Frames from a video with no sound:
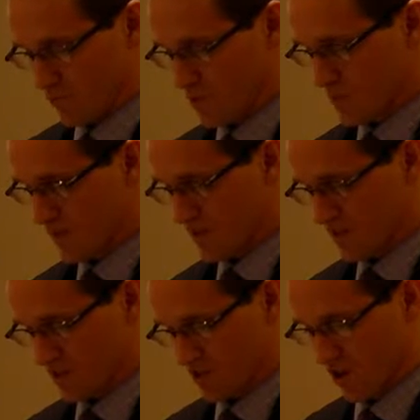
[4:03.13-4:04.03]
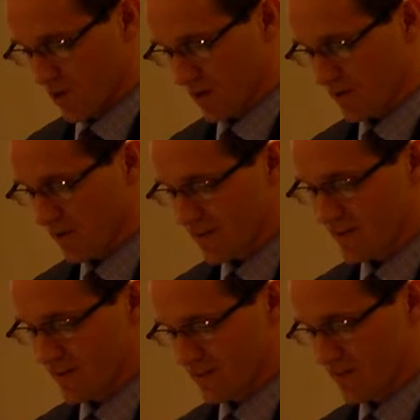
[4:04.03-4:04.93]
Once we get this going,
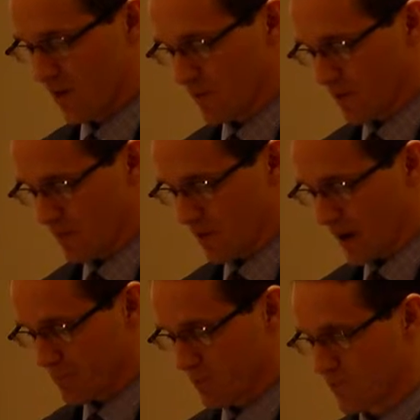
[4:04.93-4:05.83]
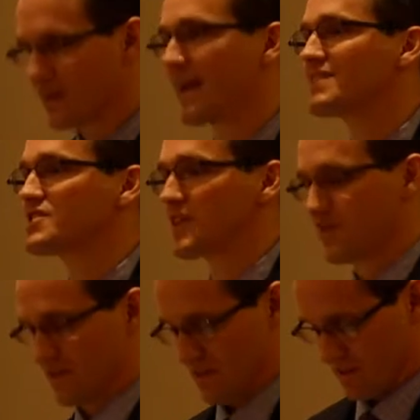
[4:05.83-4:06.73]
developing that property will enhance the
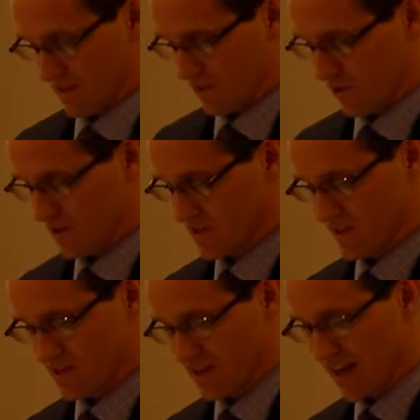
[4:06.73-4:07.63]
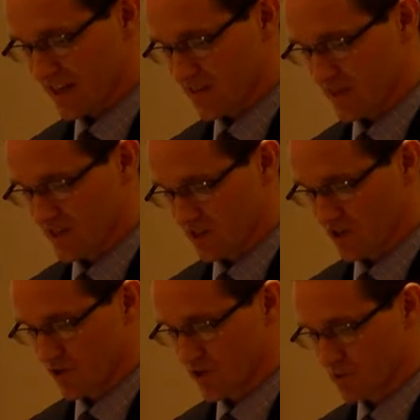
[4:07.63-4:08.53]
area, increase the tax base, and
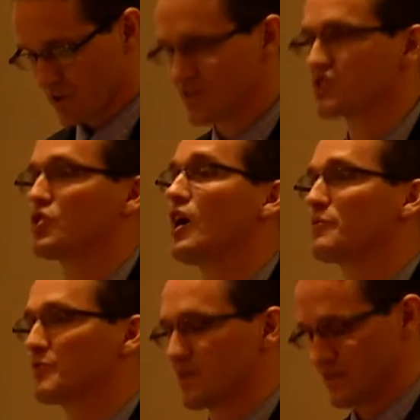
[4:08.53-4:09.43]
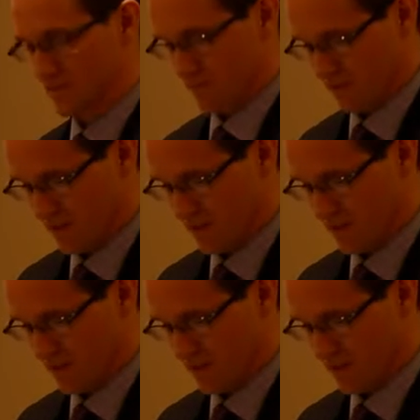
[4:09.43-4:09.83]
increase residential offerings